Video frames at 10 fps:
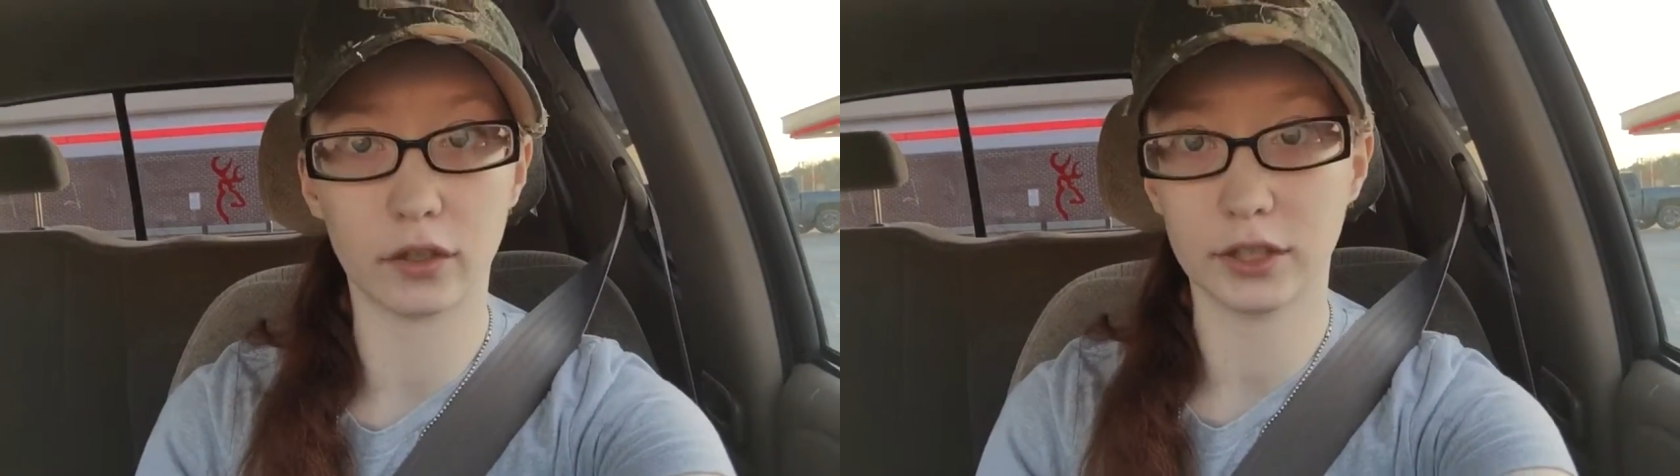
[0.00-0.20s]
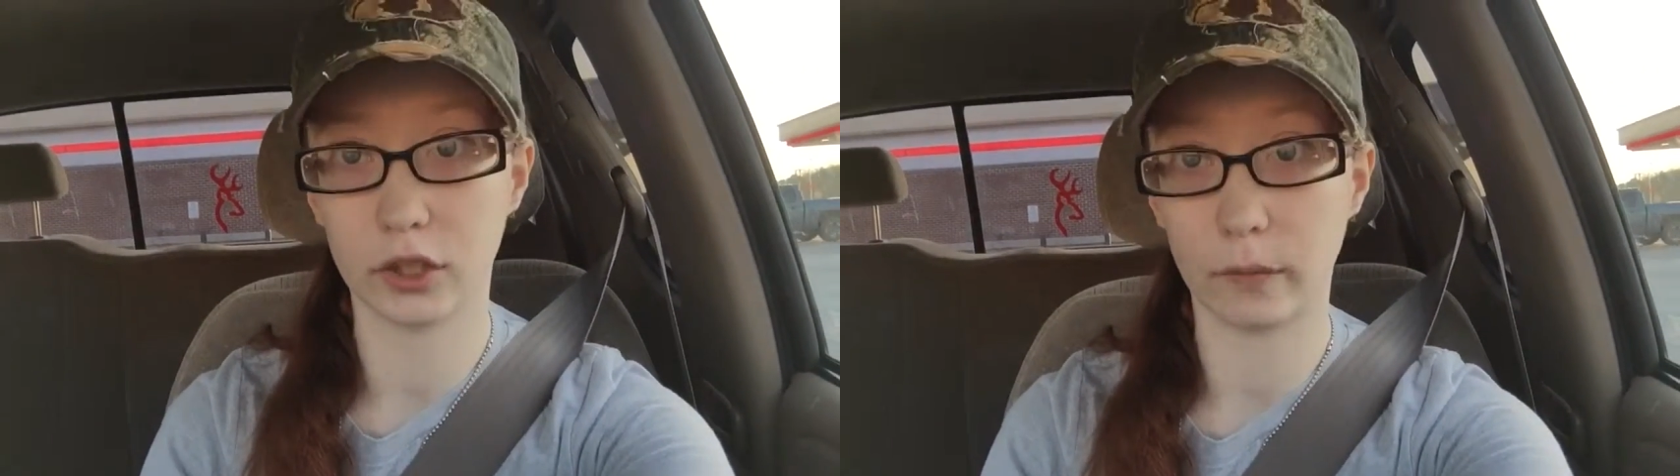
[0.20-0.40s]

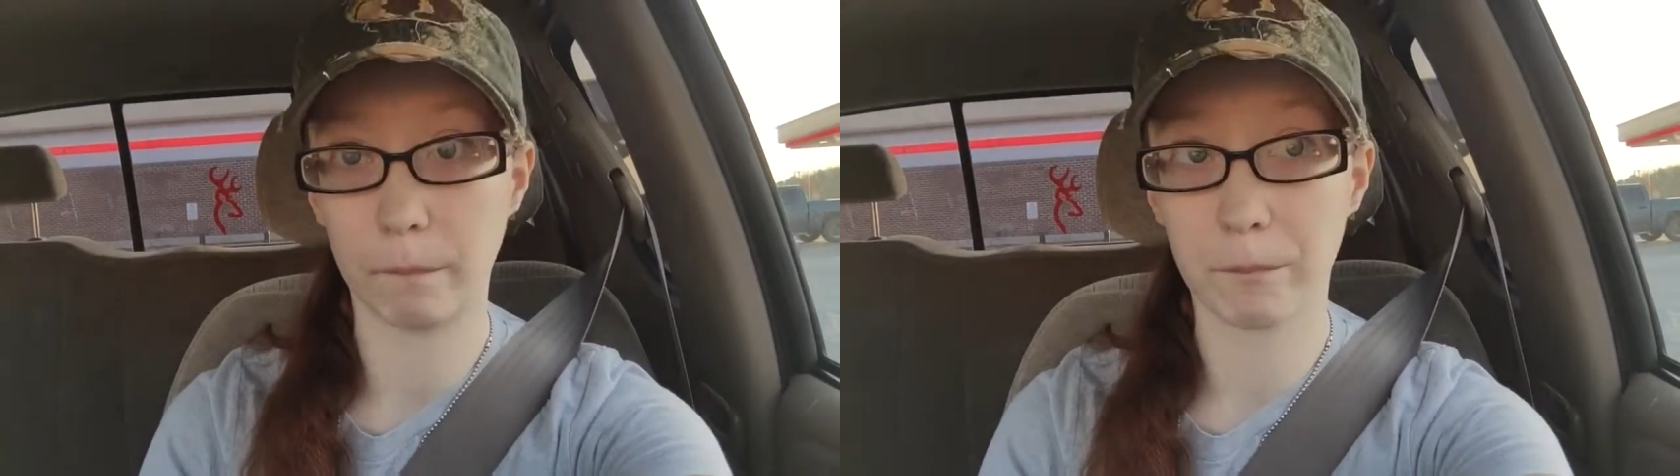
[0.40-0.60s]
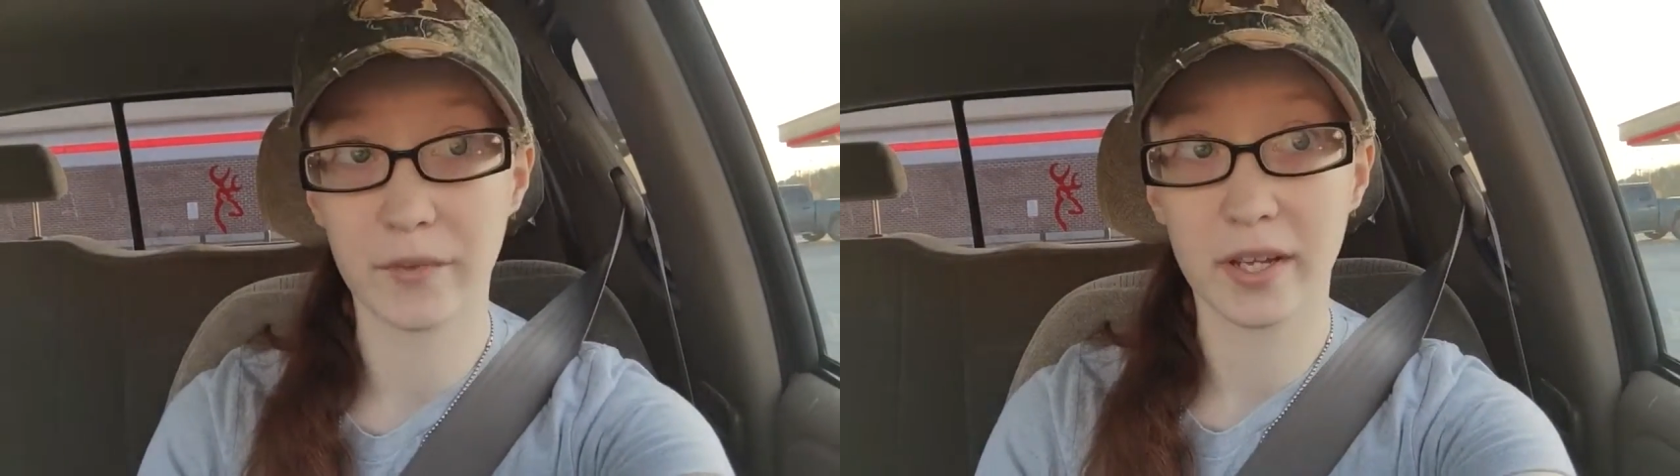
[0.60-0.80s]
So
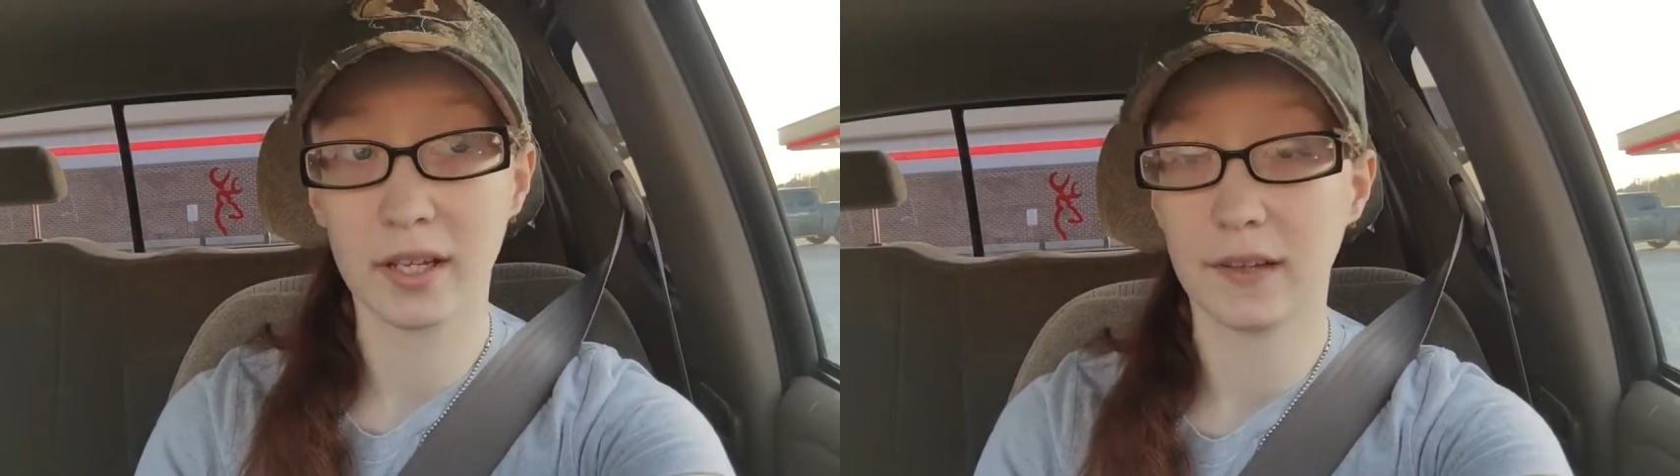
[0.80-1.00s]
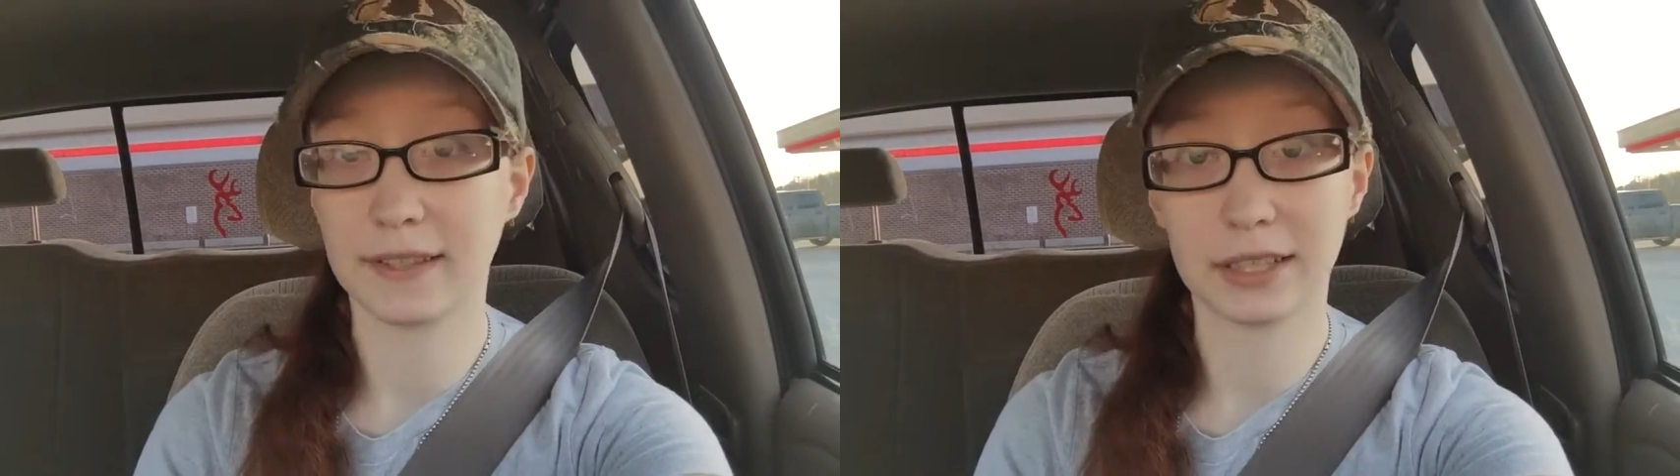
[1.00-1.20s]

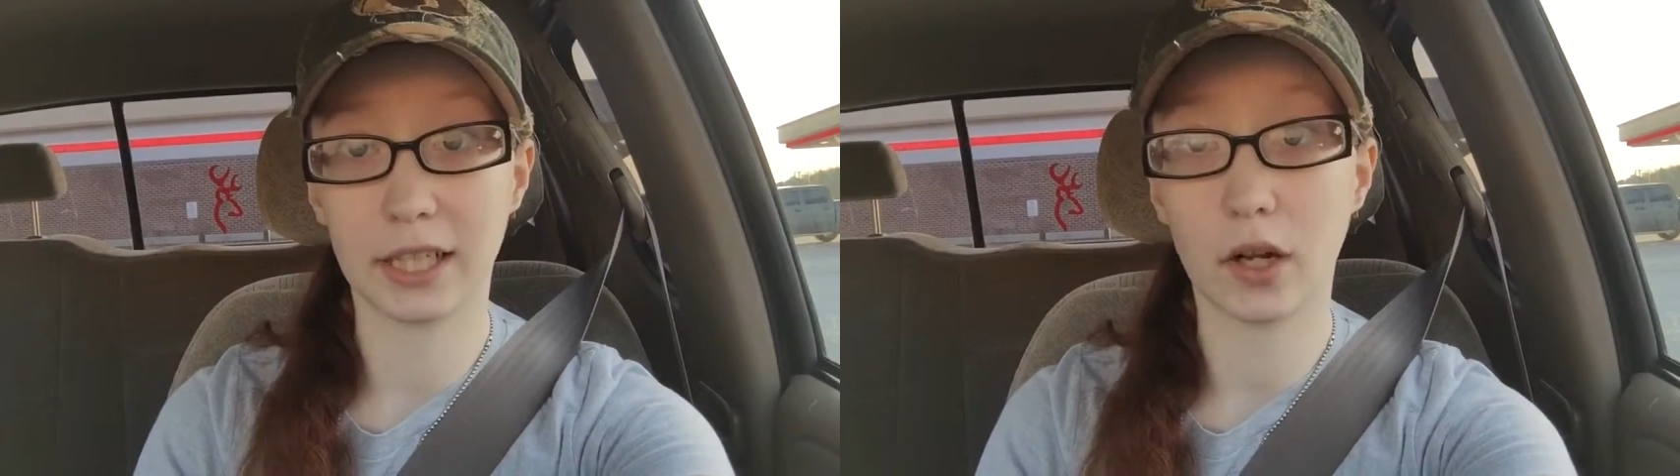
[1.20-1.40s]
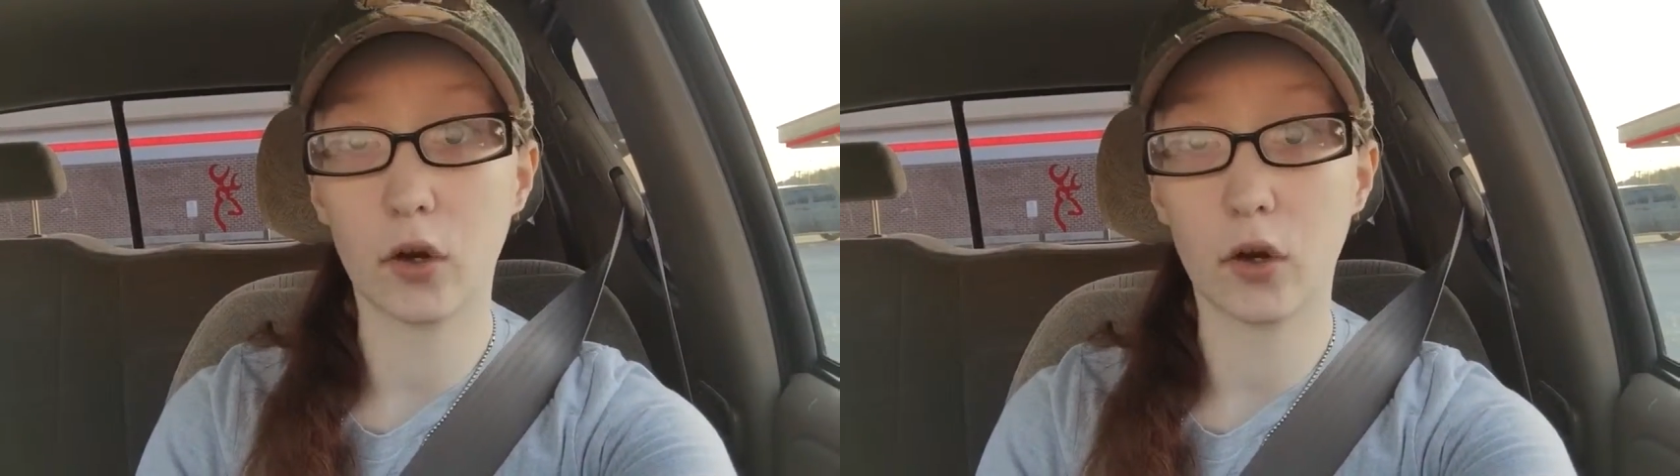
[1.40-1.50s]
let's get